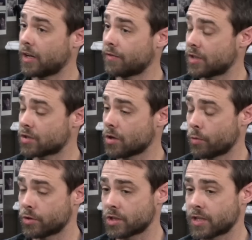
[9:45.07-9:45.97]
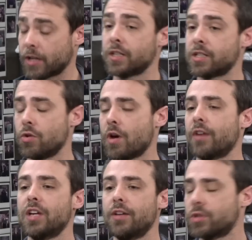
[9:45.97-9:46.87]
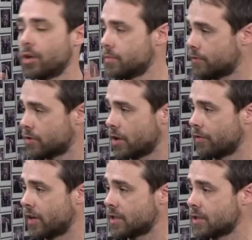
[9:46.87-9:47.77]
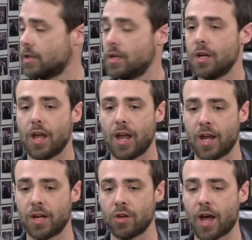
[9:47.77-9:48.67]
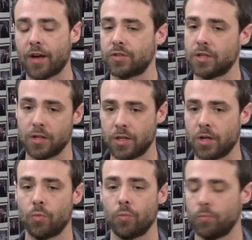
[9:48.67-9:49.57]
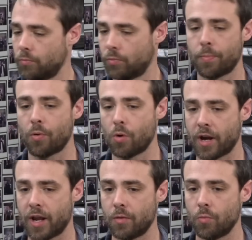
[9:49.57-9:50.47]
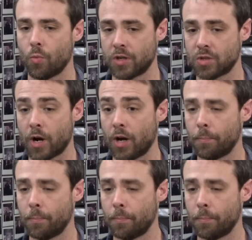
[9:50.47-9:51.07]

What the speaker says: if this law was just saying, listen, you have to have terms of service and you have to, you know, report it once in a while.